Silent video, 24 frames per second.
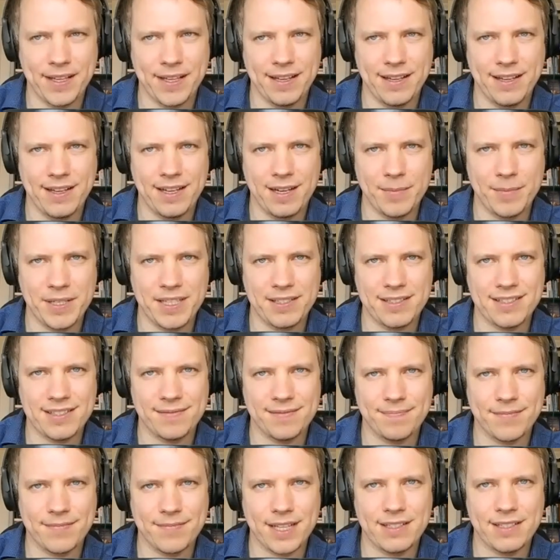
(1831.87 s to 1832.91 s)
I mean, it's,
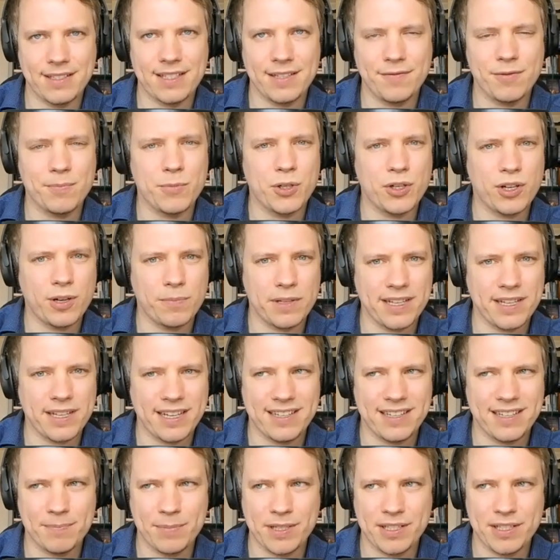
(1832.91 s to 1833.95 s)
it's even more
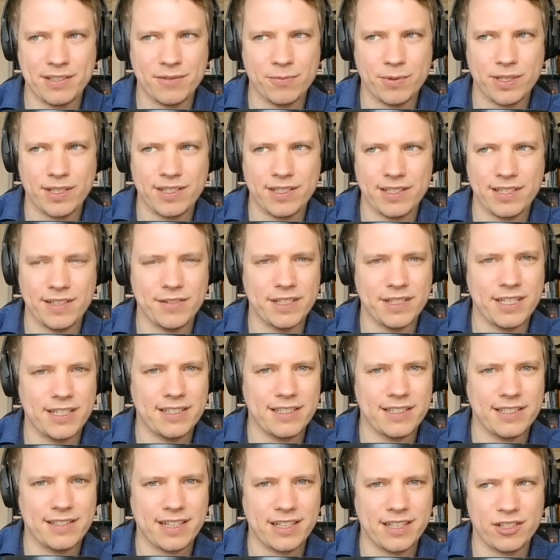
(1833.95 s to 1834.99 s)
complicated because we're living in
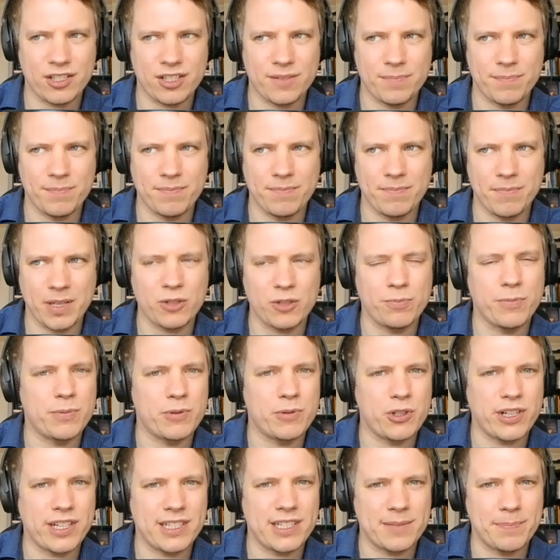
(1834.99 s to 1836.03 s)
such a much more
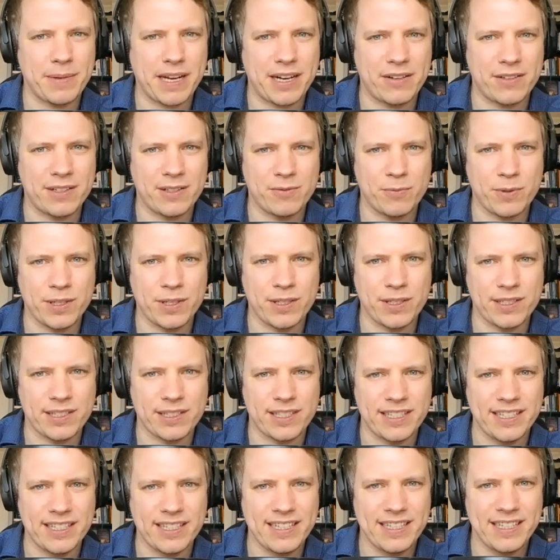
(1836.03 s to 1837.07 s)
transparent world
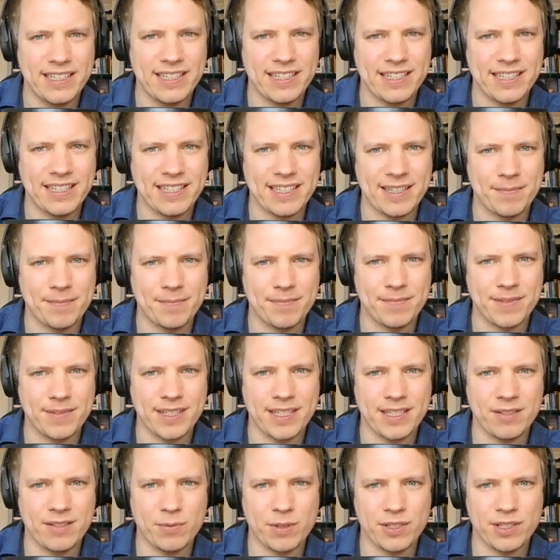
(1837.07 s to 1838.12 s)
um,
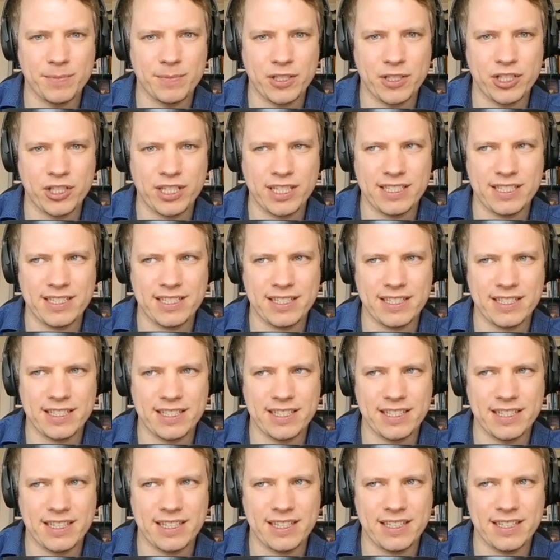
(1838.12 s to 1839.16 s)
it was much easier
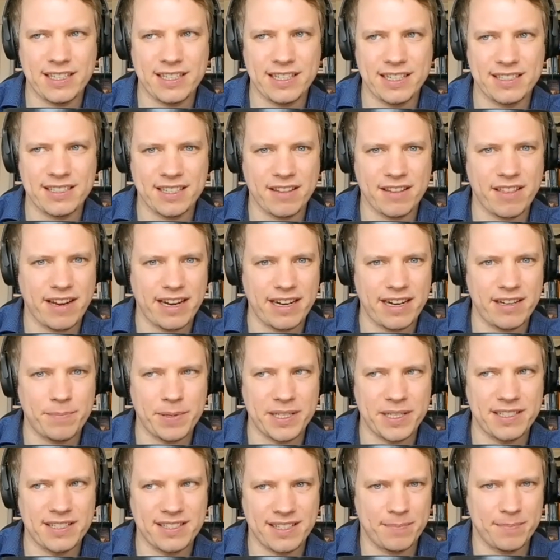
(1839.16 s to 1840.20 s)
uh, as a
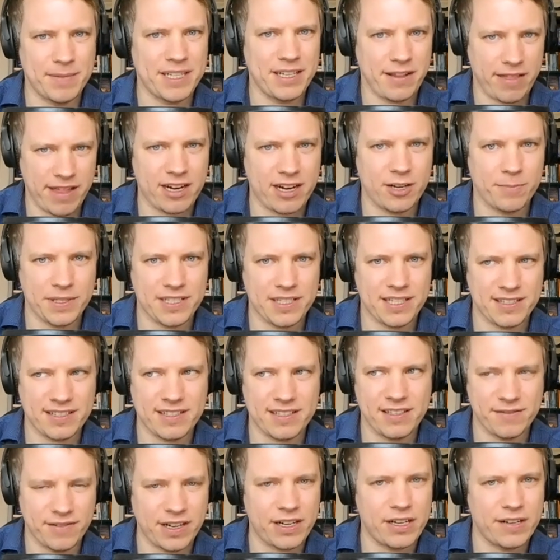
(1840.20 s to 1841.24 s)
therapist. And many therapists are
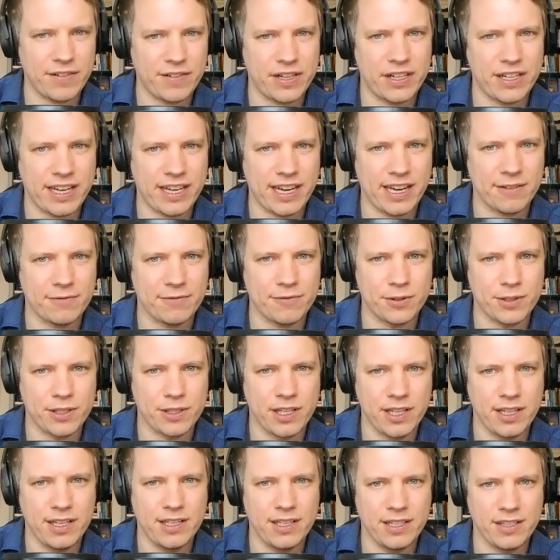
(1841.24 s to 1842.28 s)
still very, very
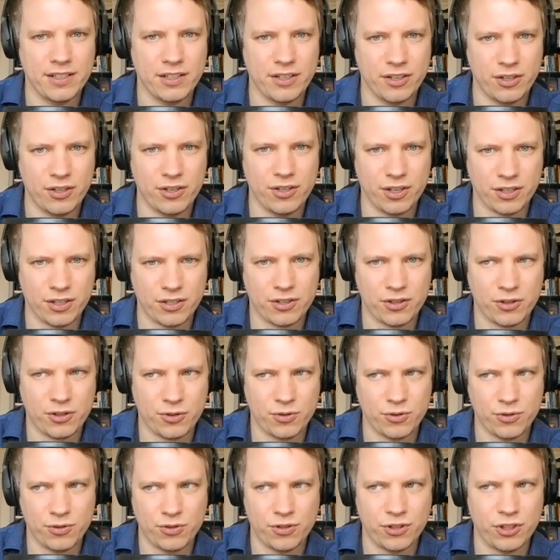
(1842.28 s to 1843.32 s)
careful not
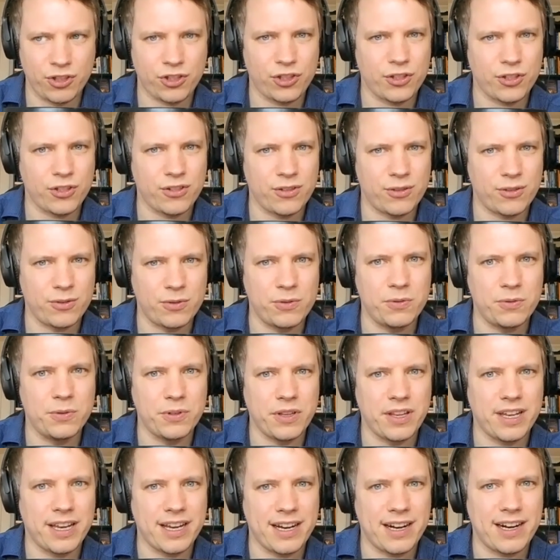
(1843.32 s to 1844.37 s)
to show who
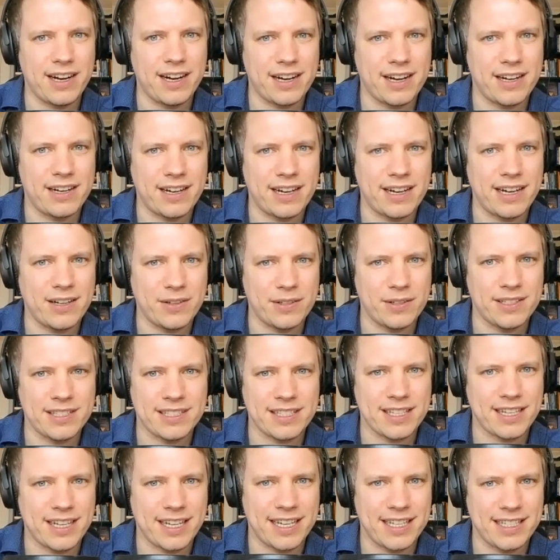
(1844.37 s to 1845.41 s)
they are
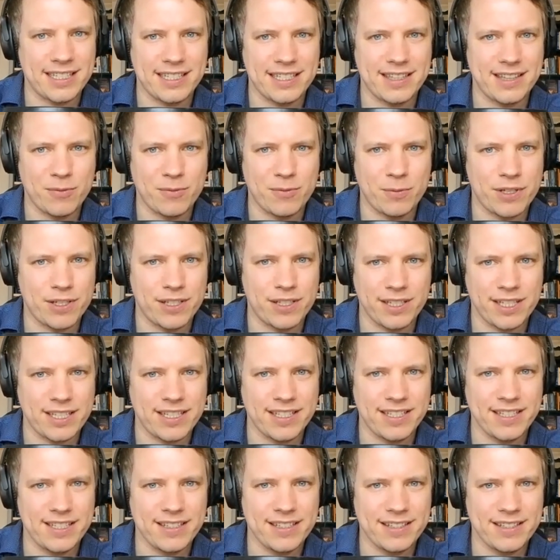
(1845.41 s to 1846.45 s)
outside in their work.
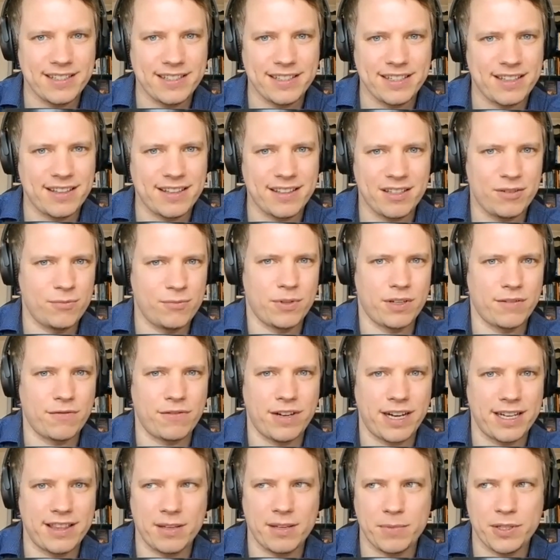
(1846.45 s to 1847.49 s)
Uh, you won't
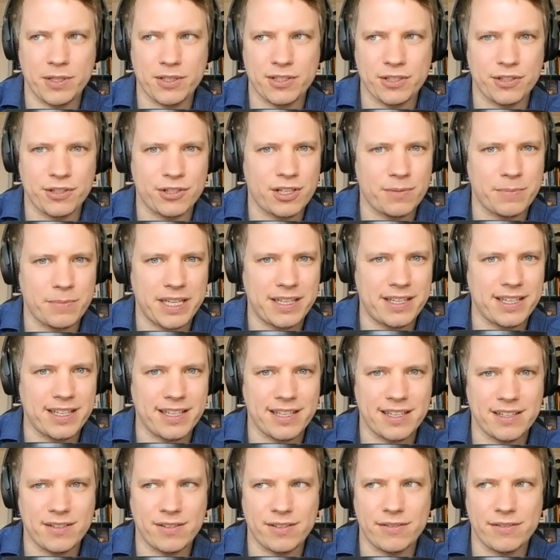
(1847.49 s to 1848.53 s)
find them on social
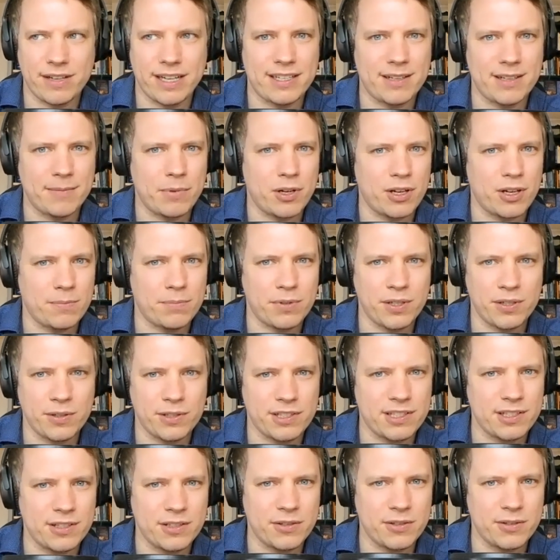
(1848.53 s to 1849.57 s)
media or writing blog
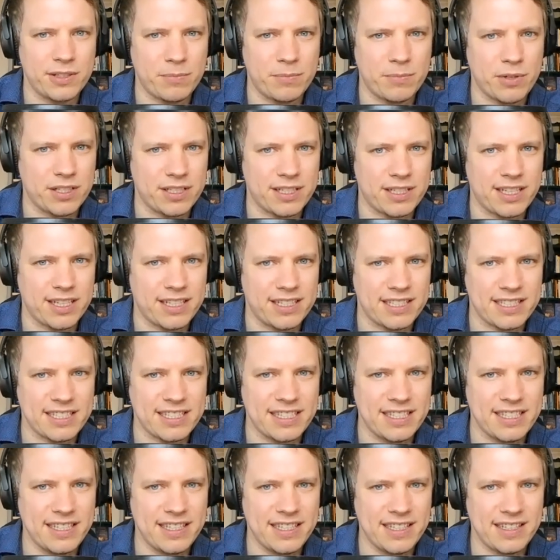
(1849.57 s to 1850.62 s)
posts or doing podcasts
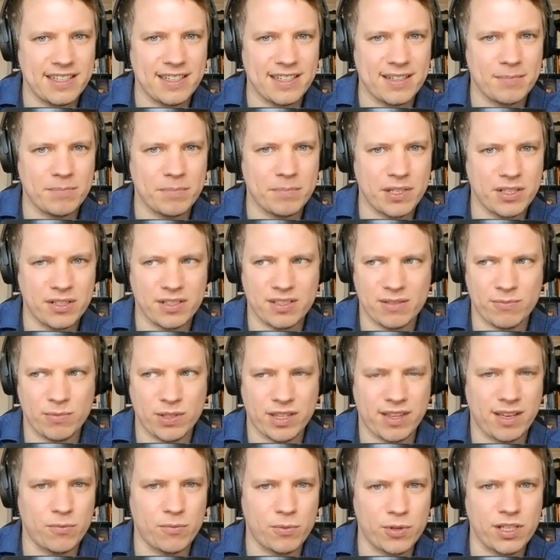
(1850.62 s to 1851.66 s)
um, because
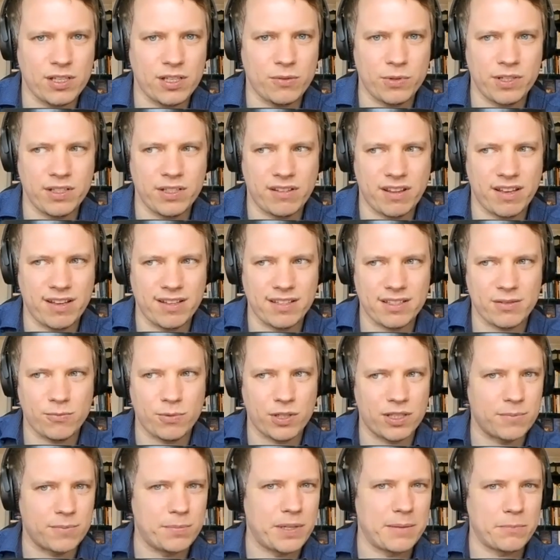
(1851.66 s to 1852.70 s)
what they work with is
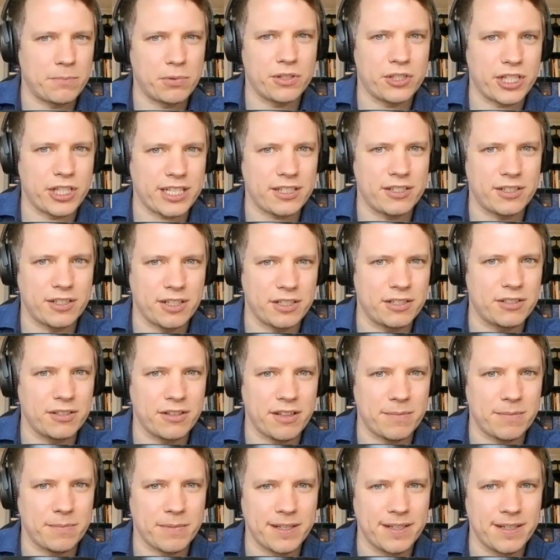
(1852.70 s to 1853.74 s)
what's being projected onto
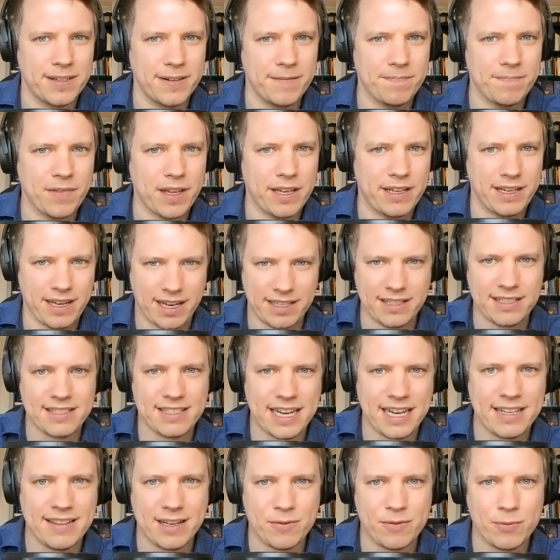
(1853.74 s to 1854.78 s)
them. And I
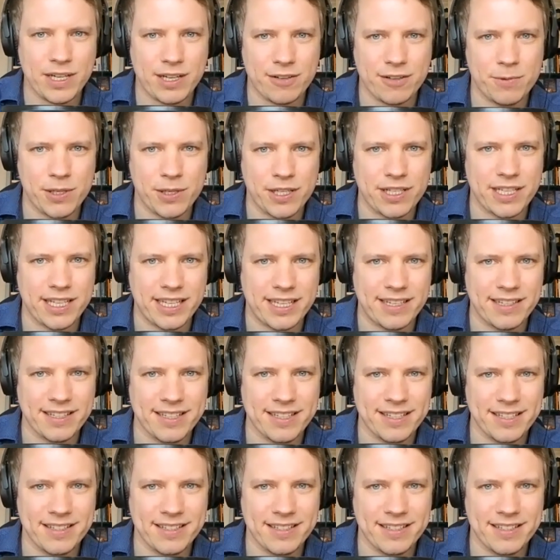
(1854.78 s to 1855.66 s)
understand that way of working.